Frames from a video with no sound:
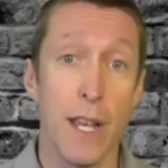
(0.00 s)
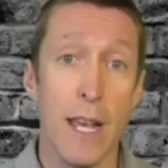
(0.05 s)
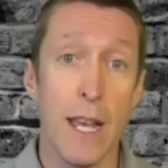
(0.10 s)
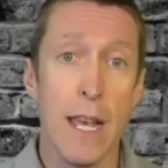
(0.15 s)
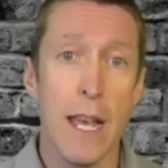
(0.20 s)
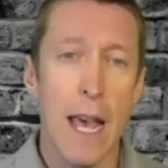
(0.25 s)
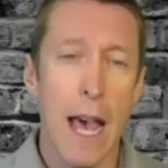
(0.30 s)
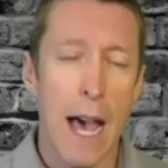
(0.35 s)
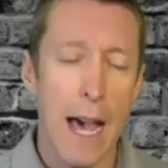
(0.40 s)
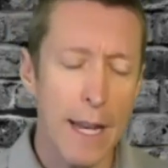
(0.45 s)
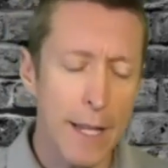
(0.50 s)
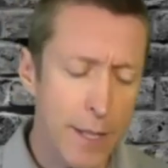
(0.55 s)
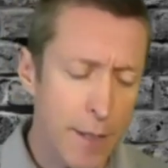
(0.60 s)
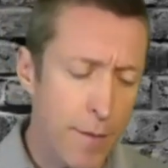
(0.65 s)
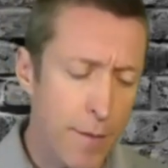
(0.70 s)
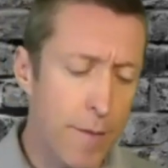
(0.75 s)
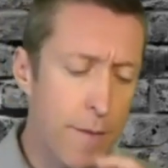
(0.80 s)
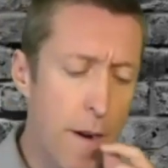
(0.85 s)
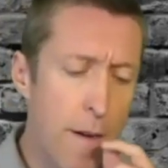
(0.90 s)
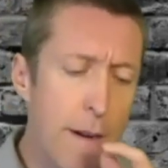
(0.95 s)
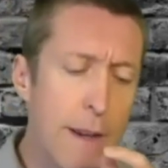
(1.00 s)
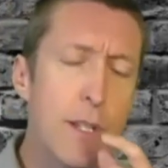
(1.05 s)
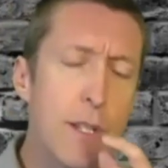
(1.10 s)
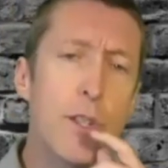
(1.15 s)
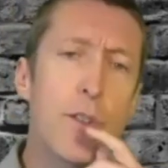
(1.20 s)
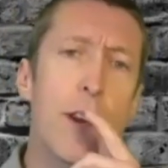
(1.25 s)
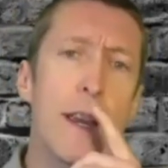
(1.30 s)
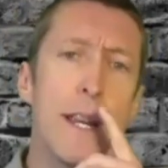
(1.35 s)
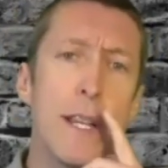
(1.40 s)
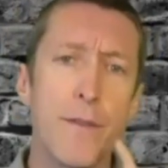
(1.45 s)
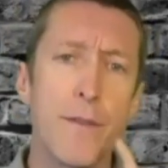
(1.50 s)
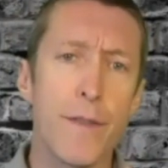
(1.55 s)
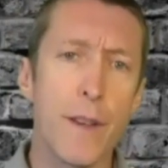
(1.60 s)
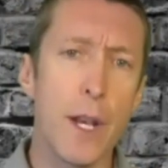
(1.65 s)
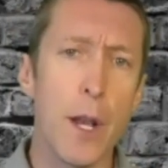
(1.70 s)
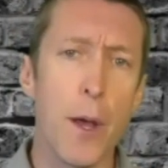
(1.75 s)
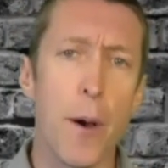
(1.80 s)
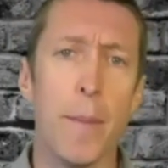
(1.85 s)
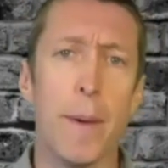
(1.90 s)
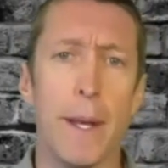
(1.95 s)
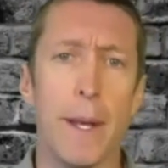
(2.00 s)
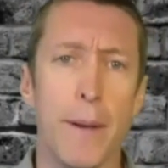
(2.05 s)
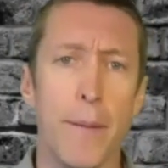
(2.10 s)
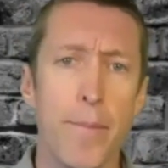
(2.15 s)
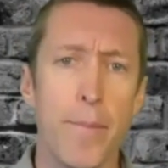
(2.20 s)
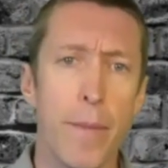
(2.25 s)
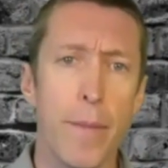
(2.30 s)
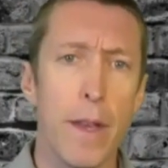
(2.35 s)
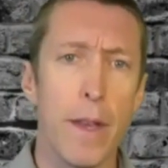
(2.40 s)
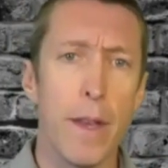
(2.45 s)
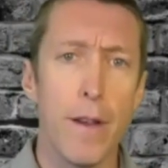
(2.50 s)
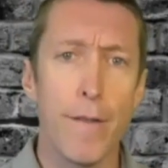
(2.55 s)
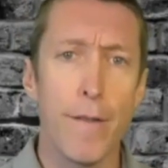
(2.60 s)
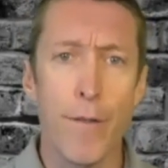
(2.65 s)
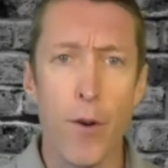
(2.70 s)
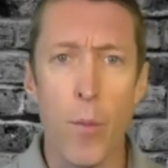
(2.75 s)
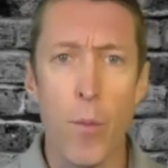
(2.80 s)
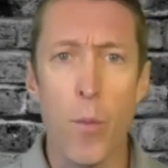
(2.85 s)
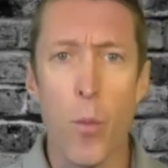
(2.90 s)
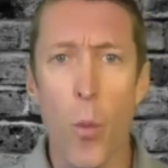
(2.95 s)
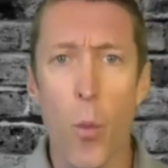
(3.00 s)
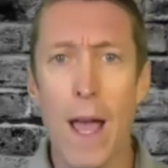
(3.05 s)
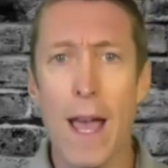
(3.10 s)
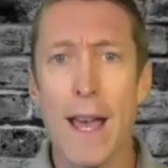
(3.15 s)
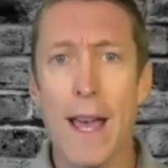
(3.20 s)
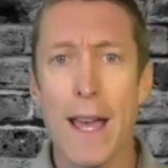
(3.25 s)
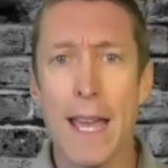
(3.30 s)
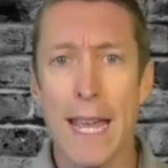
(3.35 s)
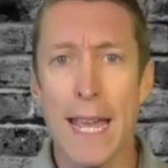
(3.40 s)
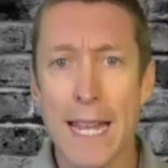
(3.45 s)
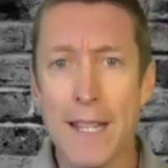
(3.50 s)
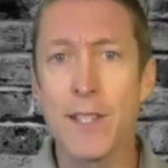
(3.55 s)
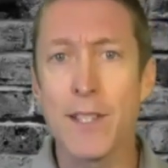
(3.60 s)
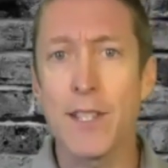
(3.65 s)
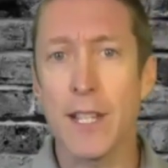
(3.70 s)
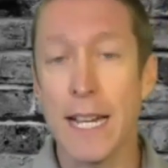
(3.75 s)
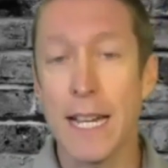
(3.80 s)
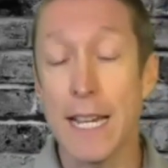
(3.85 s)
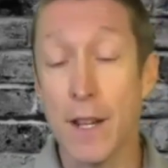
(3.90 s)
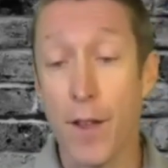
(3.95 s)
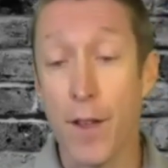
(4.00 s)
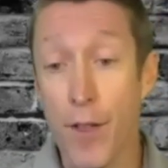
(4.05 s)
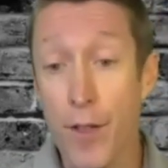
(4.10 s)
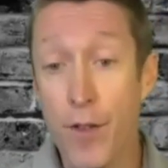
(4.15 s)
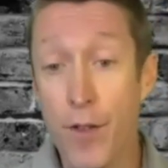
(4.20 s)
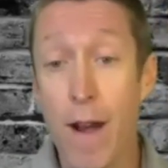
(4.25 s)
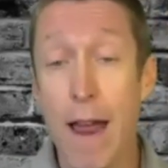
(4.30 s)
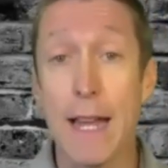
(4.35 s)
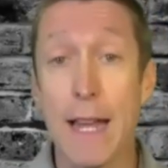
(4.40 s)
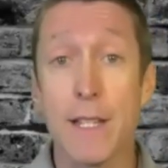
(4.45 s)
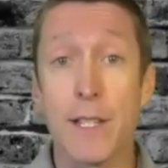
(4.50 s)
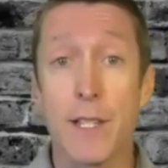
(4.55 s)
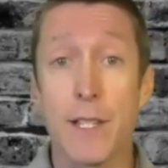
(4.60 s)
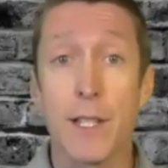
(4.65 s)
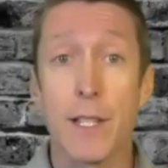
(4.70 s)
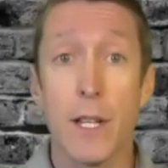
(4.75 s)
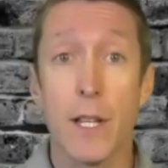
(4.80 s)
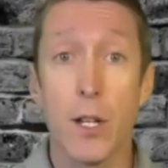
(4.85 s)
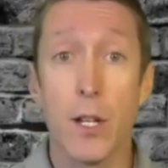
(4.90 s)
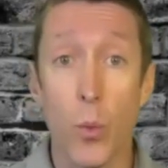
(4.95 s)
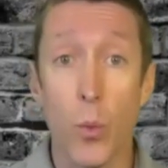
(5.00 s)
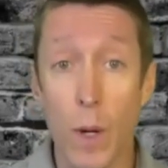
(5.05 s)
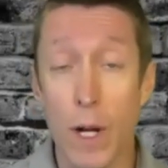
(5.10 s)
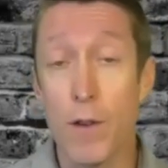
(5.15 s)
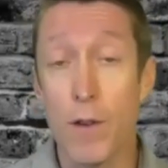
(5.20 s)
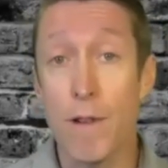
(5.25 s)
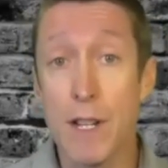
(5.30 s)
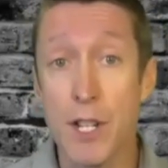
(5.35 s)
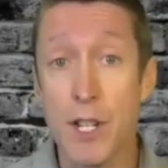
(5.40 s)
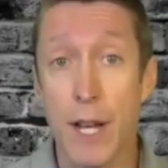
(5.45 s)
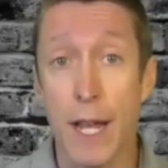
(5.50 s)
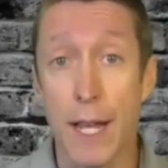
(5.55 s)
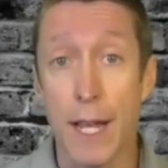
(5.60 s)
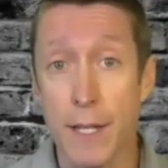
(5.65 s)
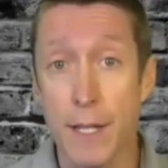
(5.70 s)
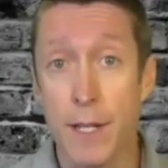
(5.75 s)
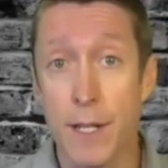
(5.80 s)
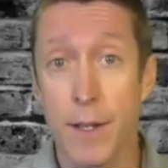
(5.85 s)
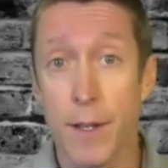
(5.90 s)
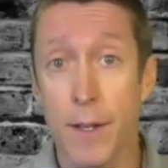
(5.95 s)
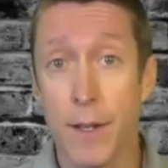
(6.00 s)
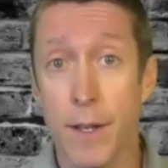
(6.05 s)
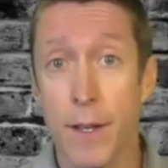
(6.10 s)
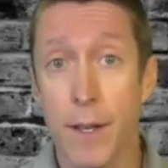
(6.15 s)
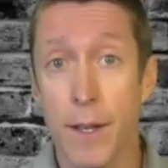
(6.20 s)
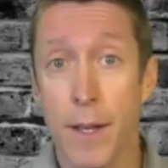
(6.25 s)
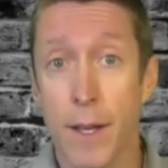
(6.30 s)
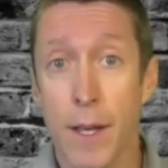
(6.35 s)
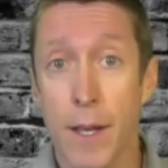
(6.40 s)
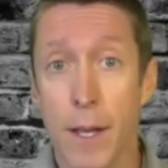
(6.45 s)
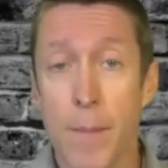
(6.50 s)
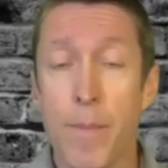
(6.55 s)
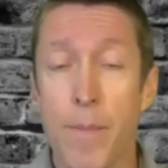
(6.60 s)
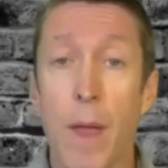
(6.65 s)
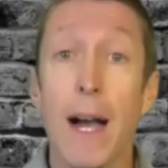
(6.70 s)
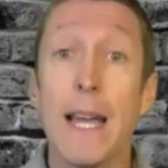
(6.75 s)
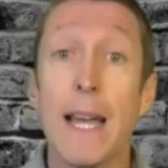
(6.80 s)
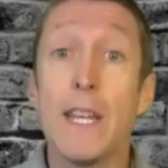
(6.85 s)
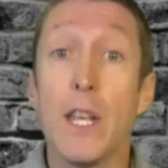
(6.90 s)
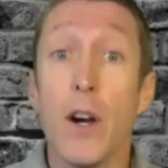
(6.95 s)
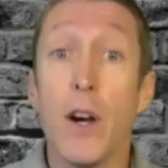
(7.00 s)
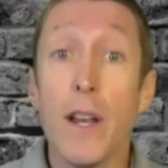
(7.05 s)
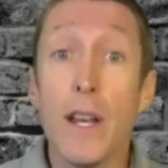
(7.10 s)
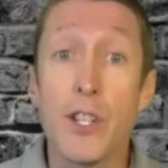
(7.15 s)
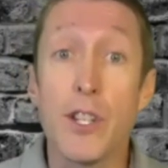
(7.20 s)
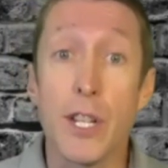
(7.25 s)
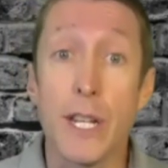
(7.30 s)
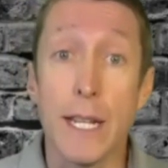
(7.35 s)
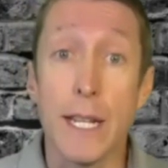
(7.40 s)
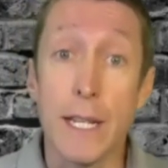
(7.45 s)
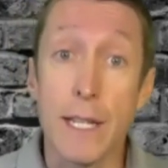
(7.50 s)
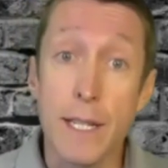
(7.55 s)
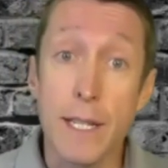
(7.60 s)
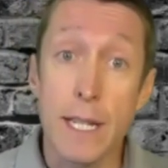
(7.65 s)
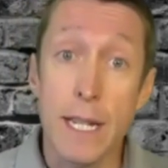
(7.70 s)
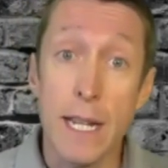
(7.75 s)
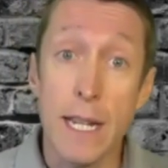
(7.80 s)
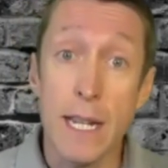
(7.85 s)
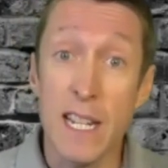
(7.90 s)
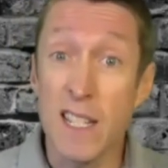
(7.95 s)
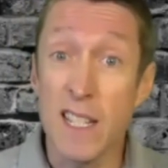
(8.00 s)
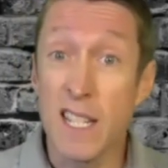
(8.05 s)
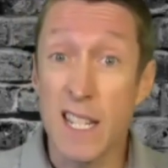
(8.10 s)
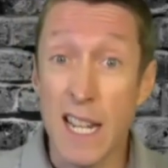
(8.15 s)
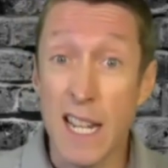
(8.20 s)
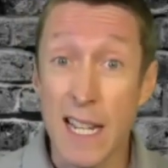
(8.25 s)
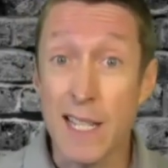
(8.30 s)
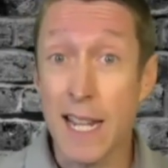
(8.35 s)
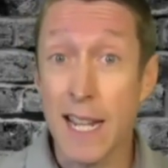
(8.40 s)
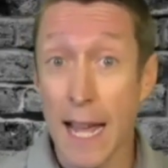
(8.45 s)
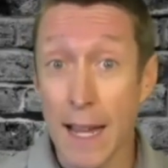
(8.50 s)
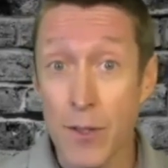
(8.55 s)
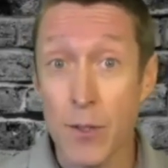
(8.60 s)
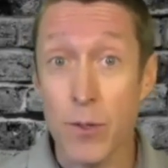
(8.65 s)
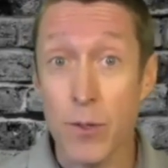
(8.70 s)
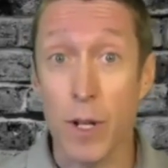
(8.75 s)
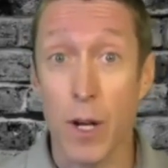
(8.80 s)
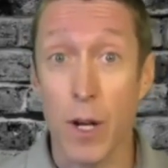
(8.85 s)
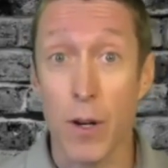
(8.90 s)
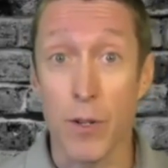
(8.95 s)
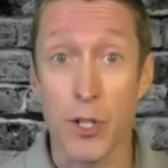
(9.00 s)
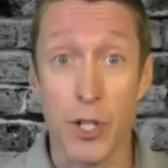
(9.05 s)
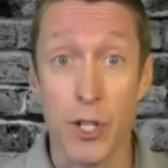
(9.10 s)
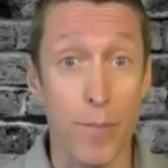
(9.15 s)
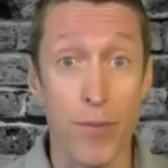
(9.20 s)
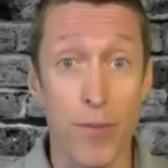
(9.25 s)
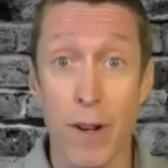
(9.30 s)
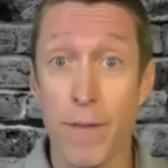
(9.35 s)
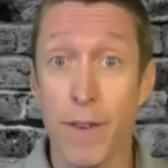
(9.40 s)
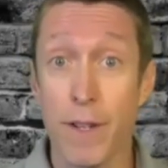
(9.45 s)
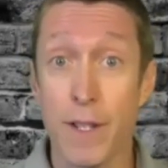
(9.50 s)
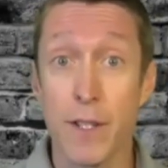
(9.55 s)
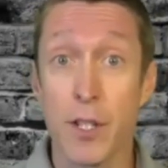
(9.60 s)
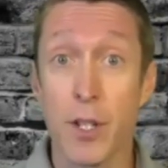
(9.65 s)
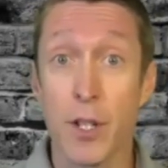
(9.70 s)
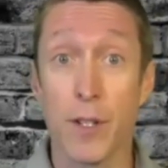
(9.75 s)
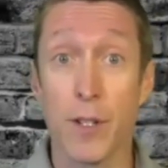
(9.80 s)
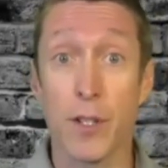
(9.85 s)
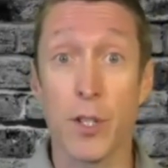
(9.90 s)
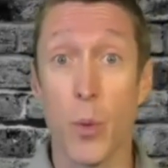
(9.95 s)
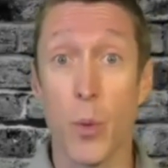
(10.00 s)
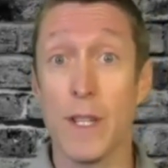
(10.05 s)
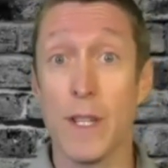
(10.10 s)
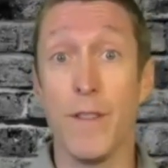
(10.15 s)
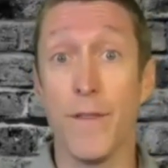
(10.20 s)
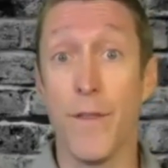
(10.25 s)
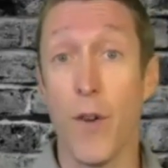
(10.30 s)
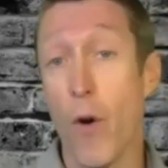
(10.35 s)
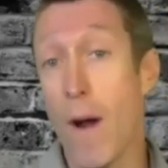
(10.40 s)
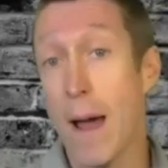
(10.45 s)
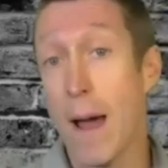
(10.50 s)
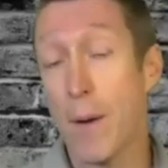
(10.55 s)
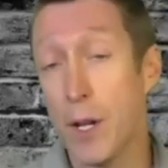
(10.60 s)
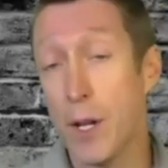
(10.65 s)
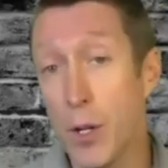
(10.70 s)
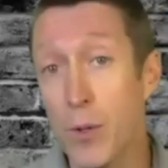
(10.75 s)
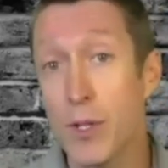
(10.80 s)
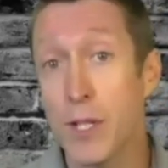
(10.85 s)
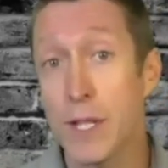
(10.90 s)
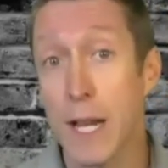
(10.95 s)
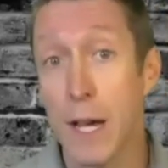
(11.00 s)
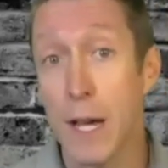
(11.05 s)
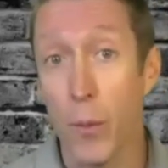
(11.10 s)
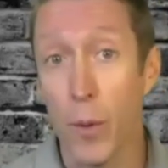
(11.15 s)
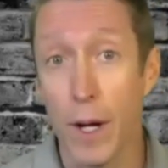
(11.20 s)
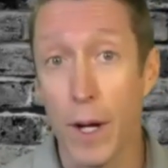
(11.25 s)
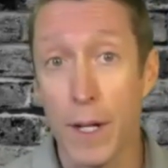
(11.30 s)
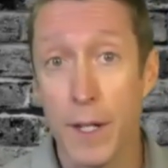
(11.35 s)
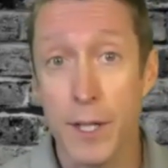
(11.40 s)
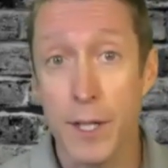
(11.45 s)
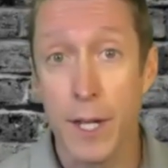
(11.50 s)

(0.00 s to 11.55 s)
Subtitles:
And it's a very strange phenomenon from where insider threats will originate. Ideology is seen in today's cancel culture, prevalent on 24-hour news networks.